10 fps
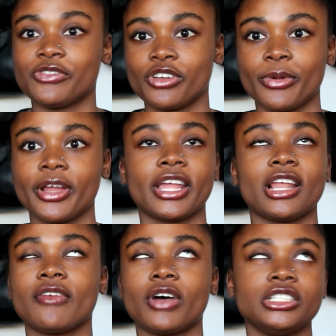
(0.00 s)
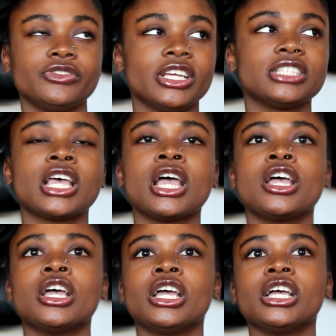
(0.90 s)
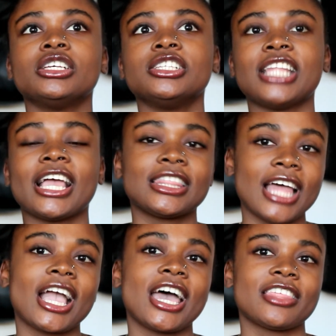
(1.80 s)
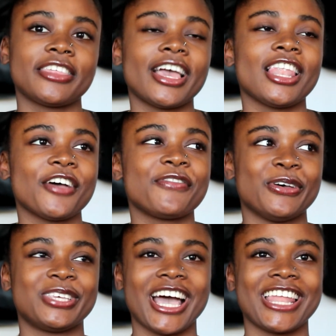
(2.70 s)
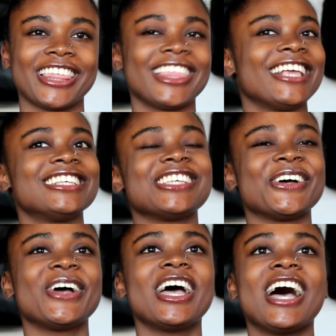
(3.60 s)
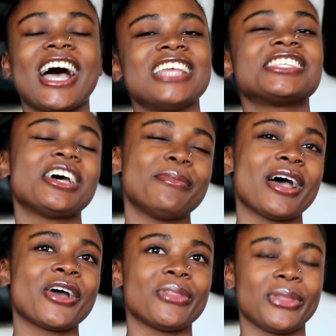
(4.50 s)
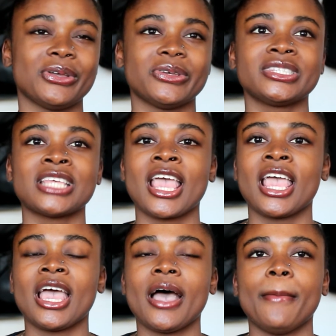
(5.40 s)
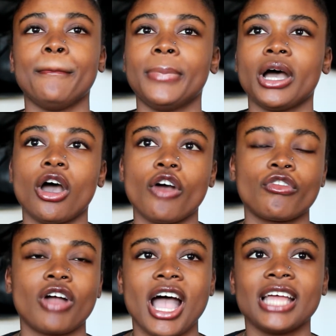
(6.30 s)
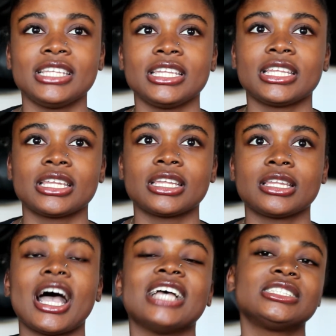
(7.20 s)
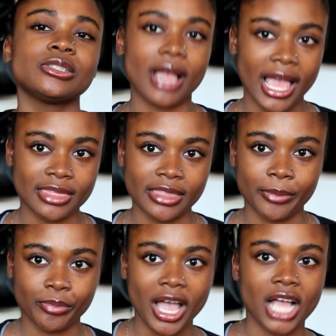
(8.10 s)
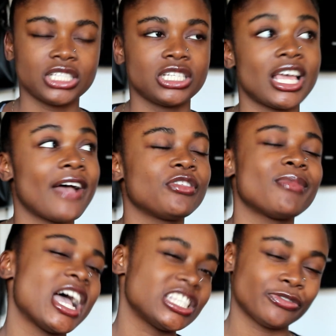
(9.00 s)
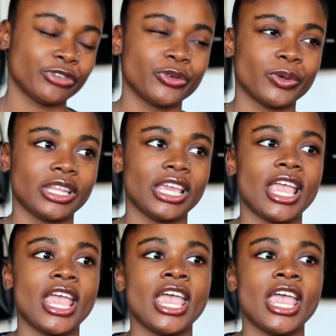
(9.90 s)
If you're American, I love onion rings, like that kind of thing. I love those kind of things, so I had to cut back on those. But overall, I still had them, I just didn't have them as frequently.